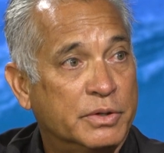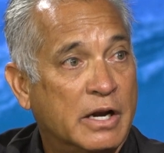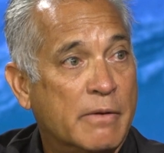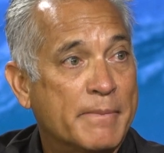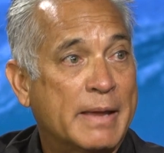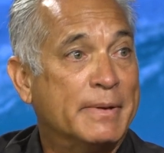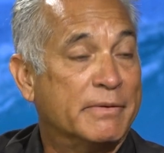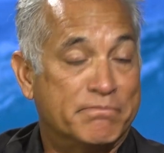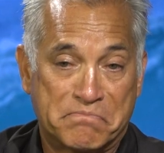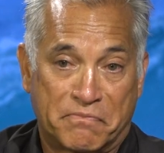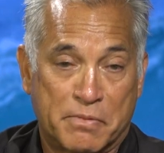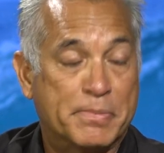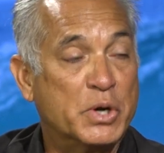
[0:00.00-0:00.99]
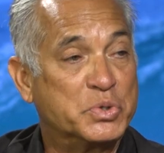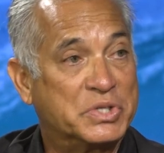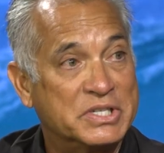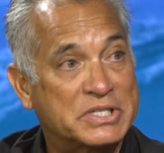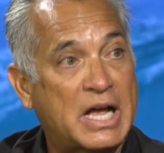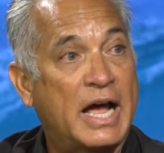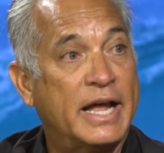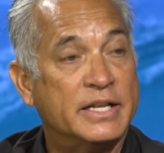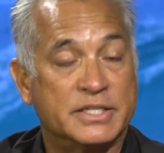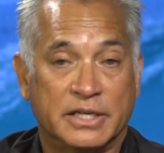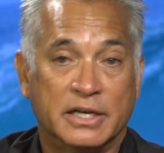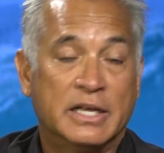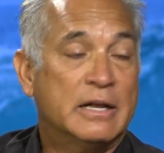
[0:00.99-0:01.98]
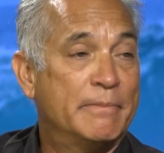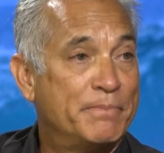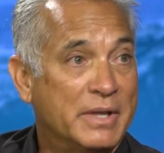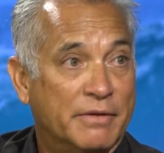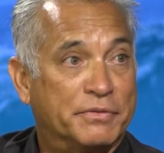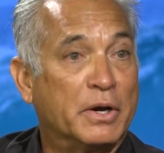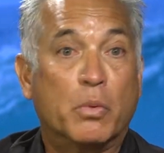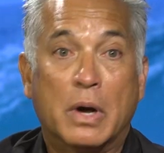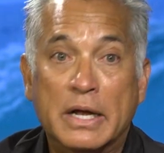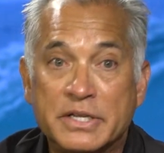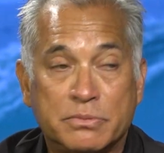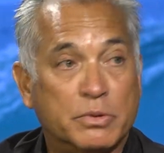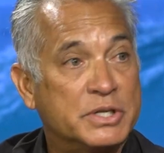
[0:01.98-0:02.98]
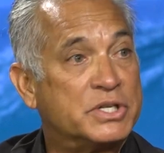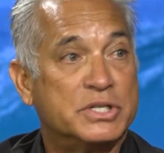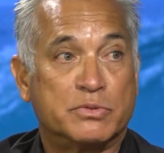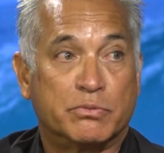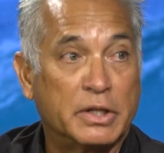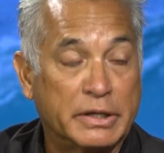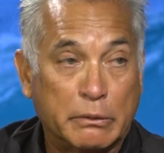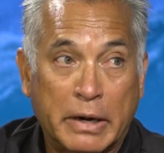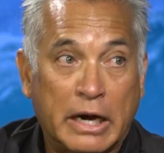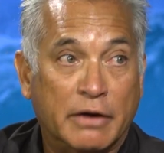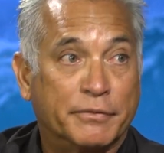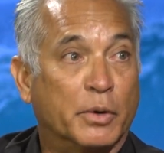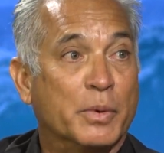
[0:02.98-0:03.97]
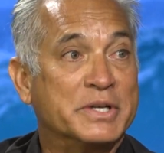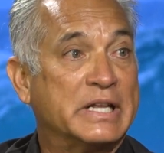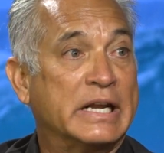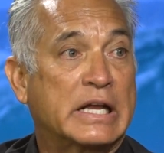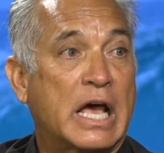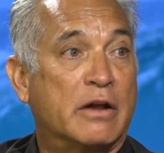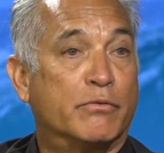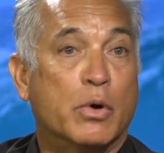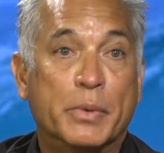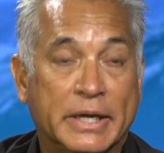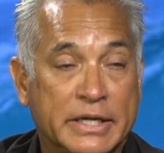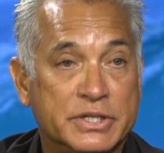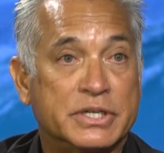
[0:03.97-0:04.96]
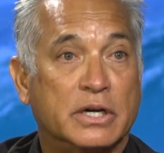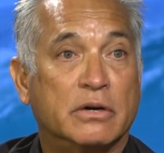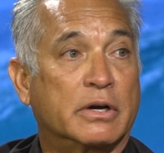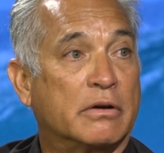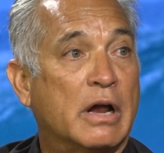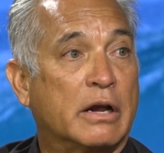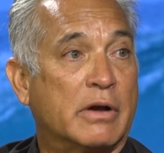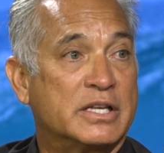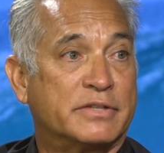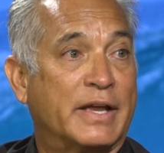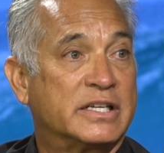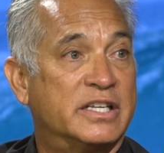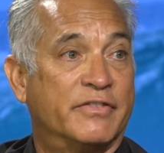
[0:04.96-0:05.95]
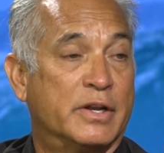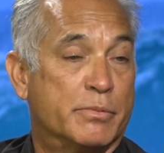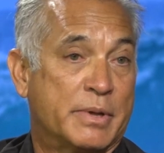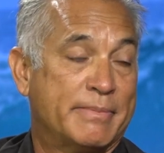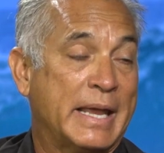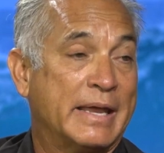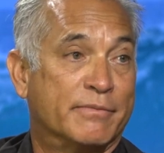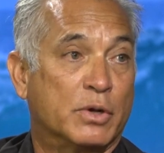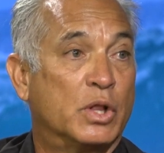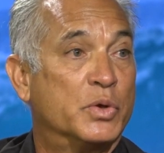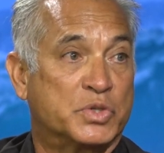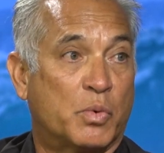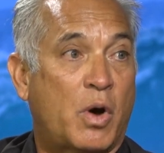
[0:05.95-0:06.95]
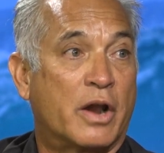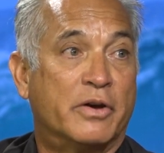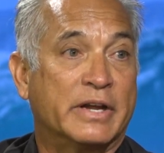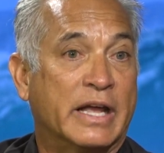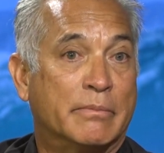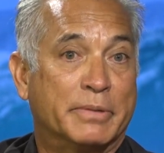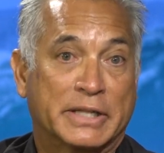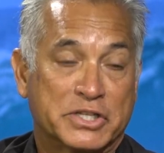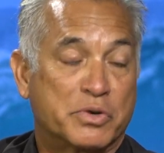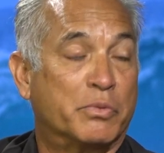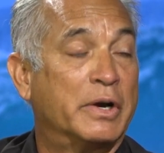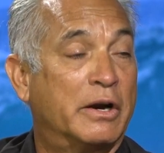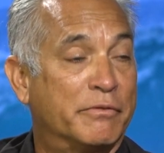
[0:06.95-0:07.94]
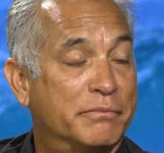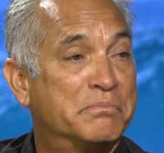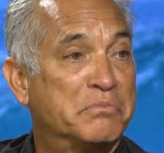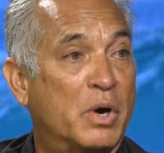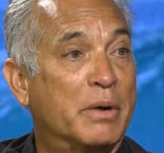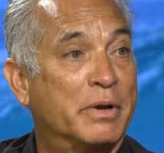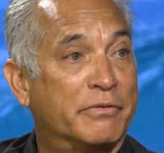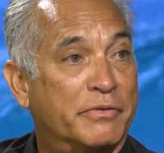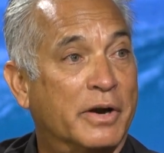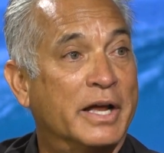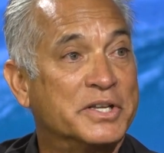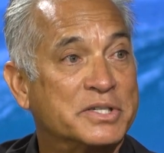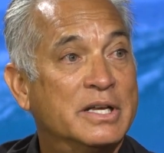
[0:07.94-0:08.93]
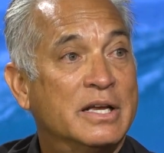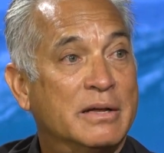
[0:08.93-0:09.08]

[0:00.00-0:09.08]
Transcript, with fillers: You know, maybe from posting signs, and if there was, which is really rare, if there was any kind of what we consider aggressive activity, we may even close the water down, but that's a rare, rare one for us.